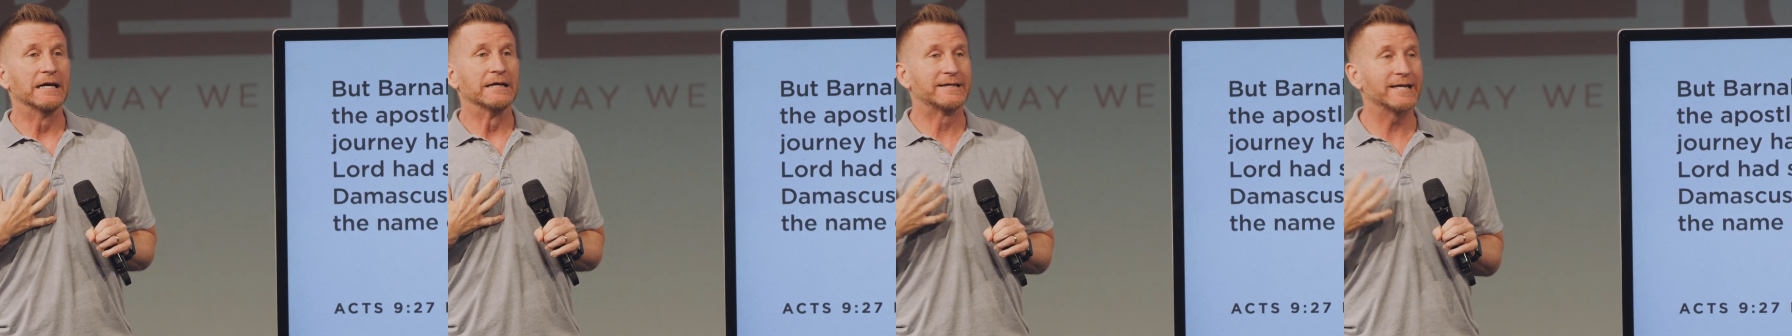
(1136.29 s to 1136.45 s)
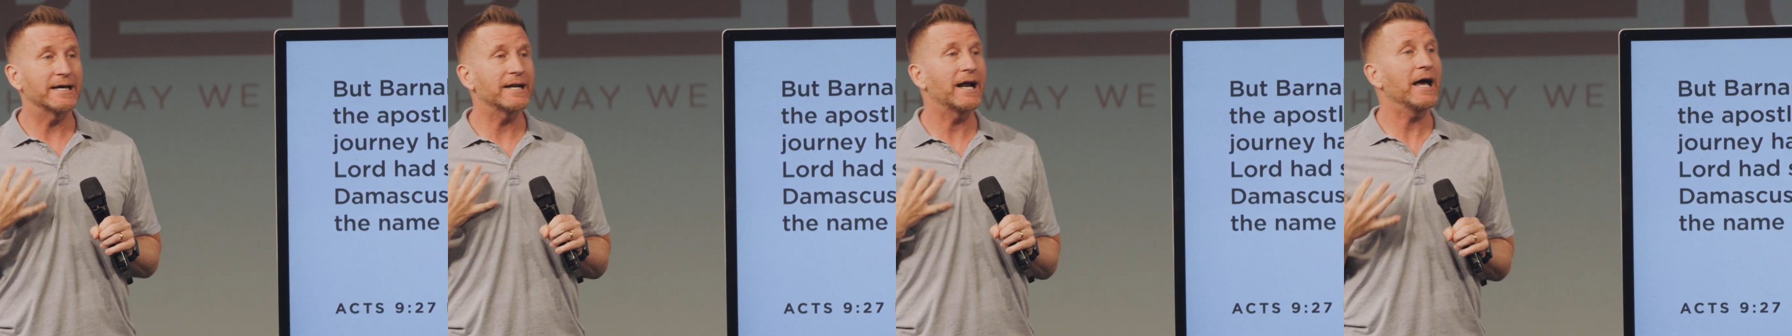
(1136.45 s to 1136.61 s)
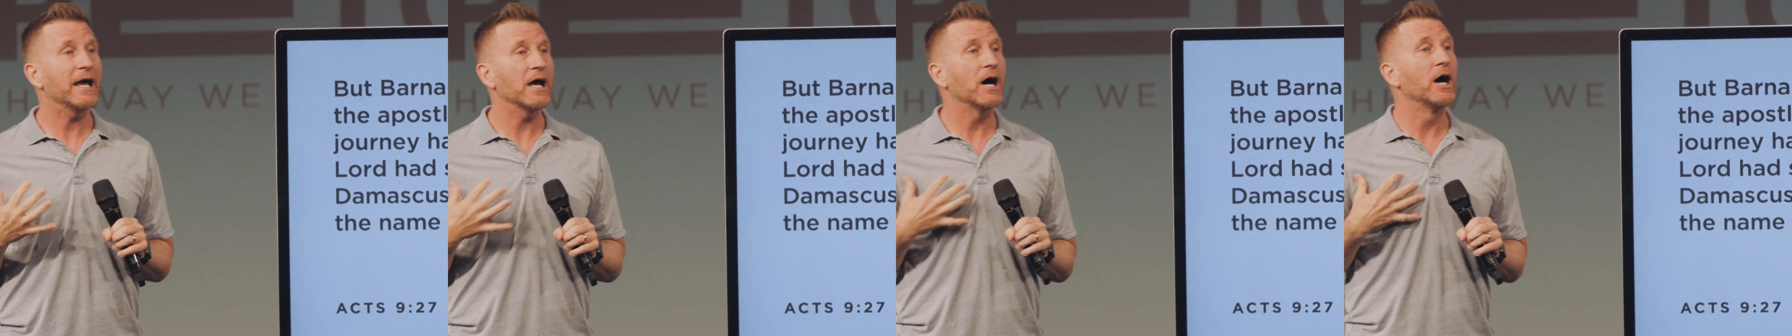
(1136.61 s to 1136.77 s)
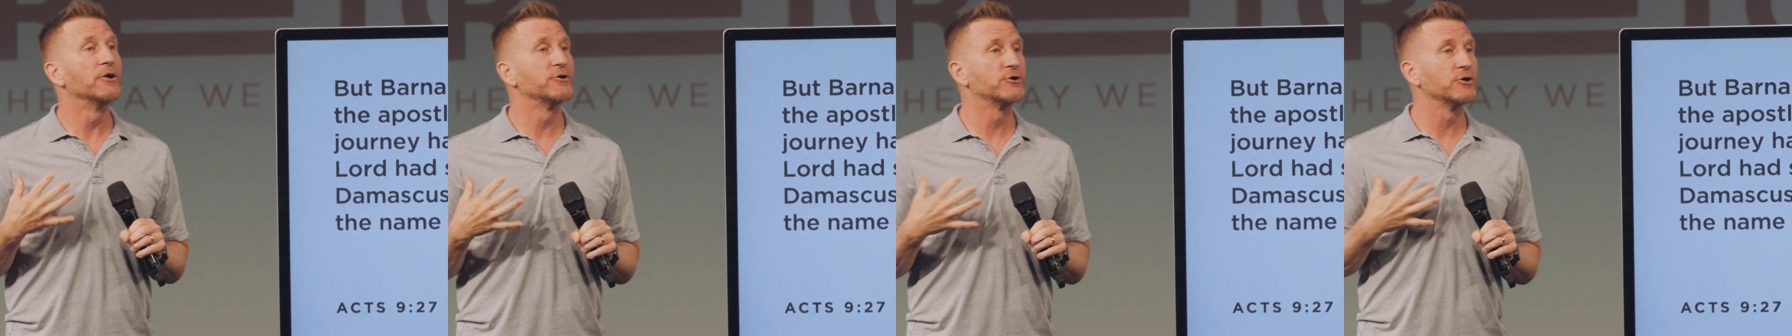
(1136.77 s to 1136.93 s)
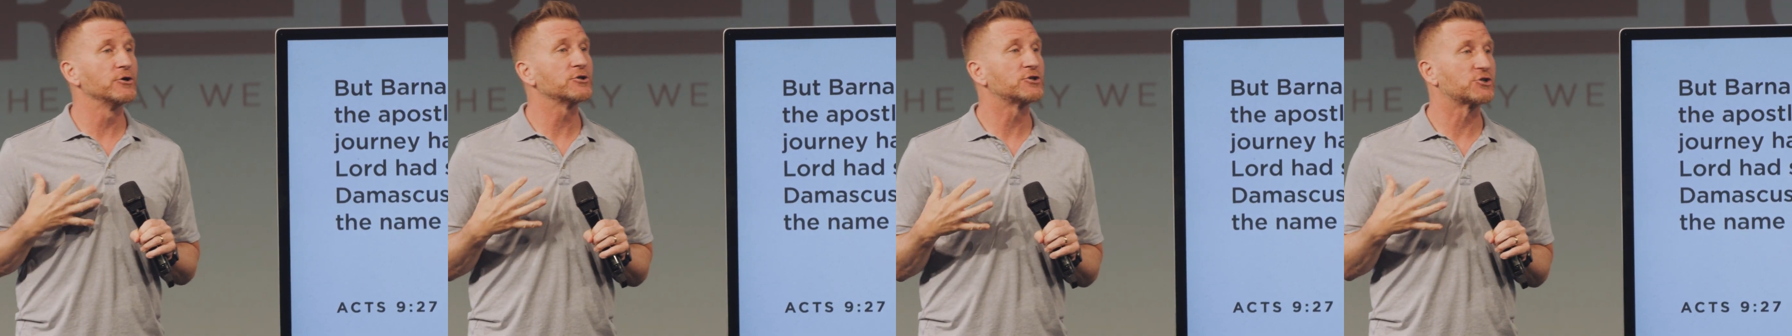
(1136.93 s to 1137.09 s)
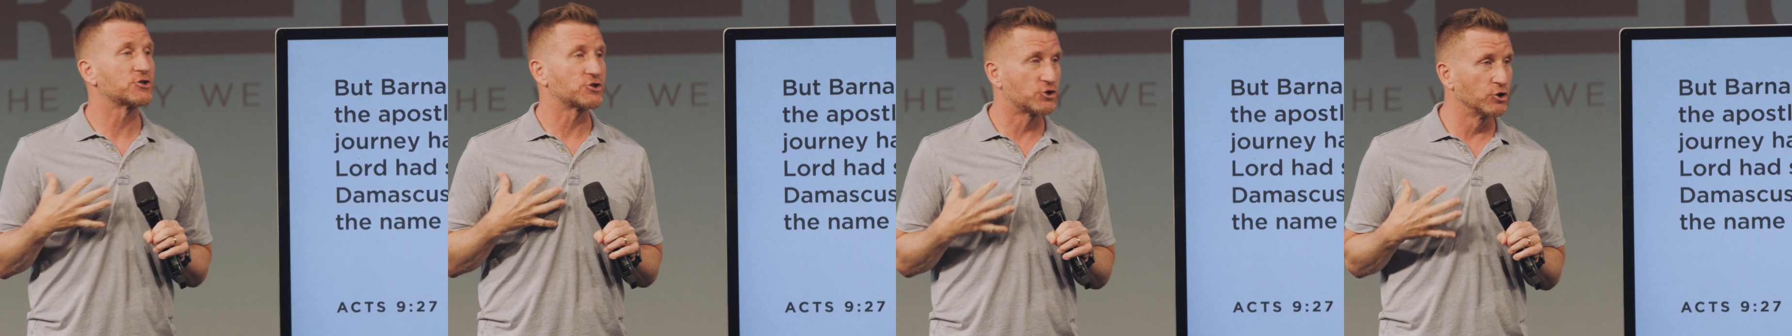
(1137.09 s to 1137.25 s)
that I
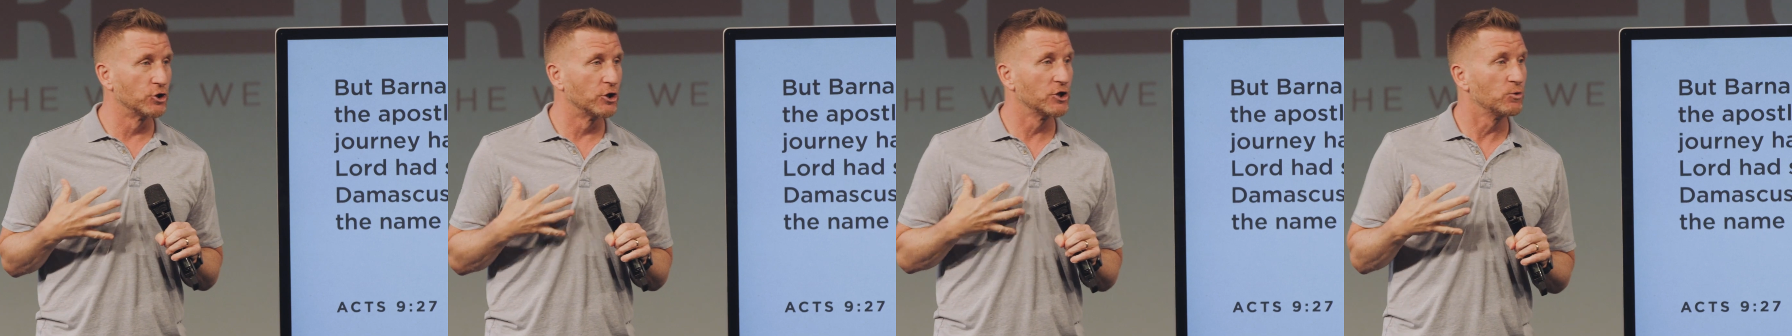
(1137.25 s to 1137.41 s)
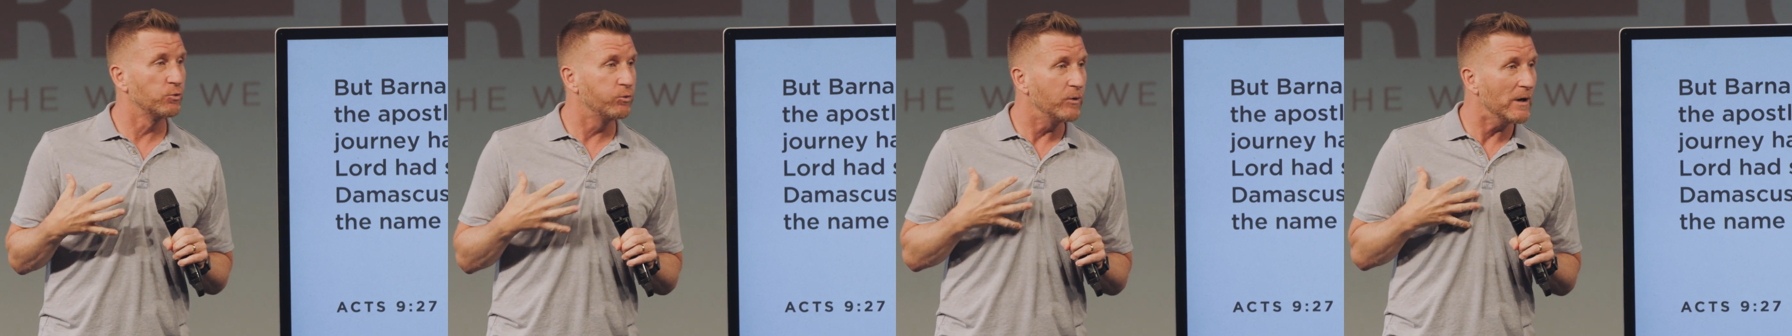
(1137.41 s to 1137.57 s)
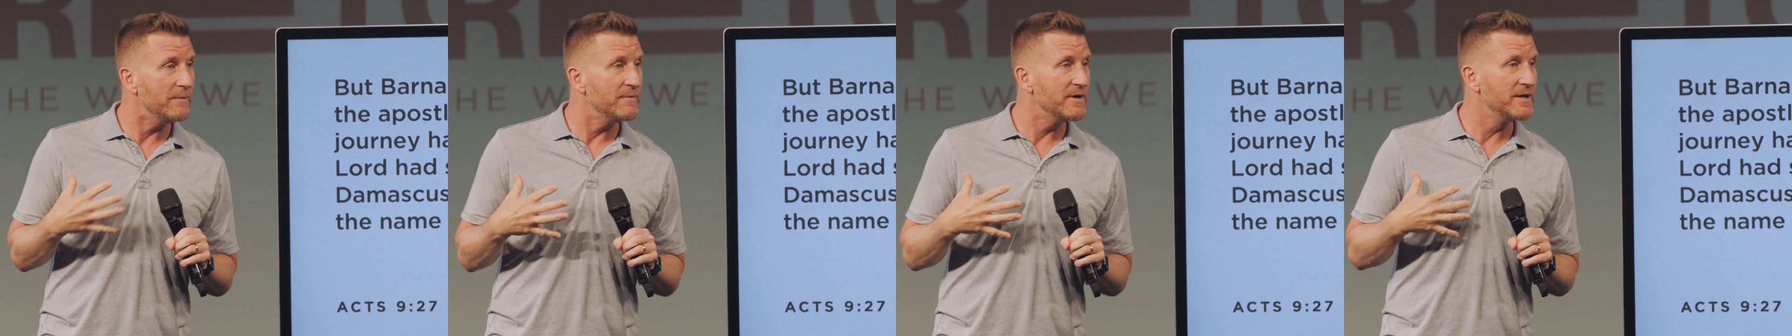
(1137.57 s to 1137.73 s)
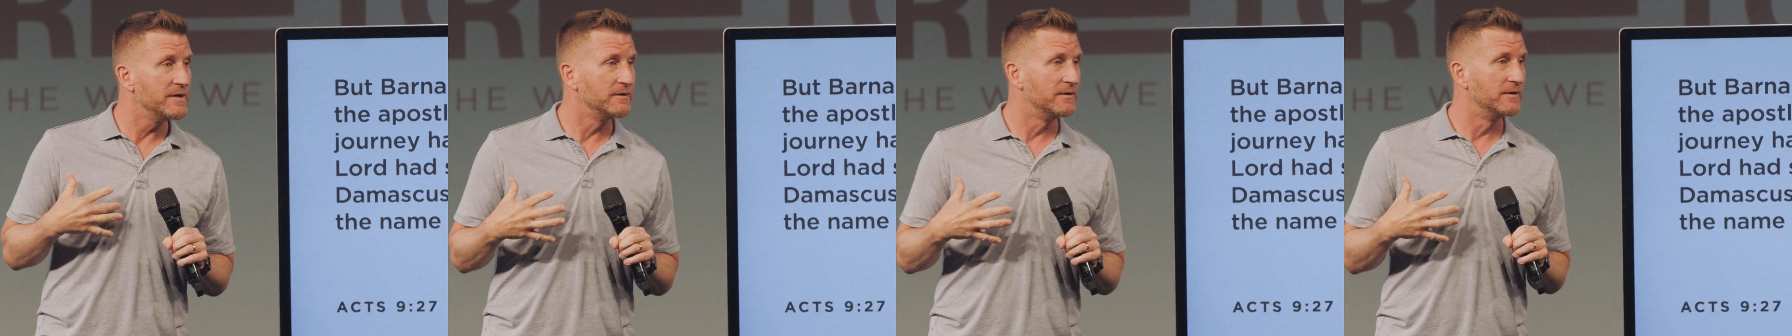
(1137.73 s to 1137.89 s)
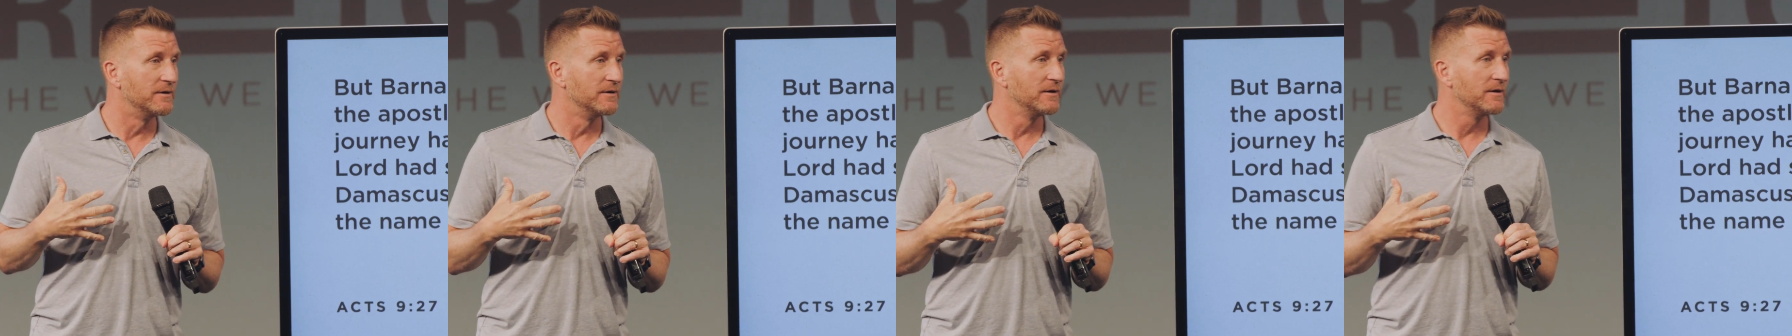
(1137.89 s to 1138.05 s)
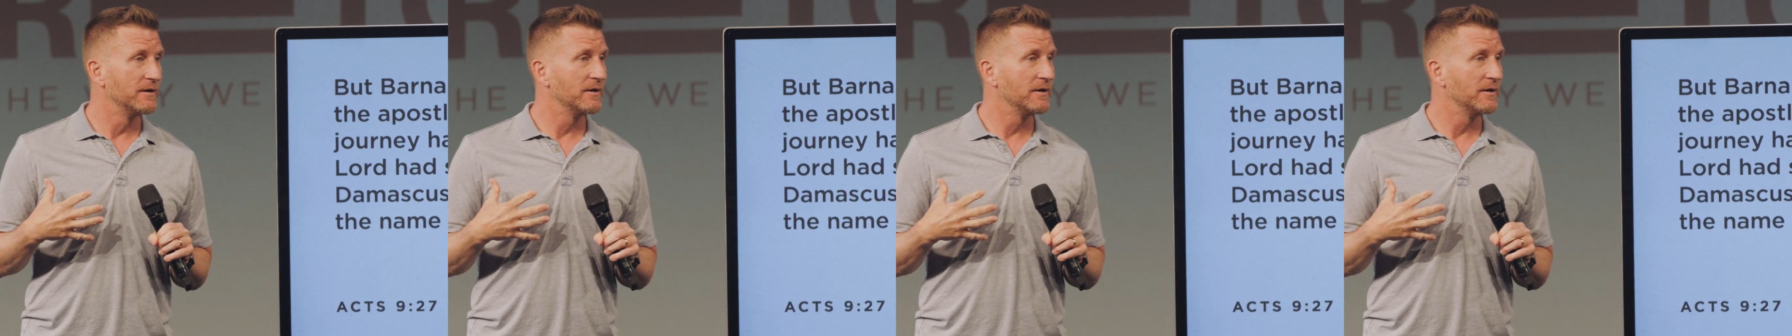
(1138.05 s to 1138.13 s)
understood women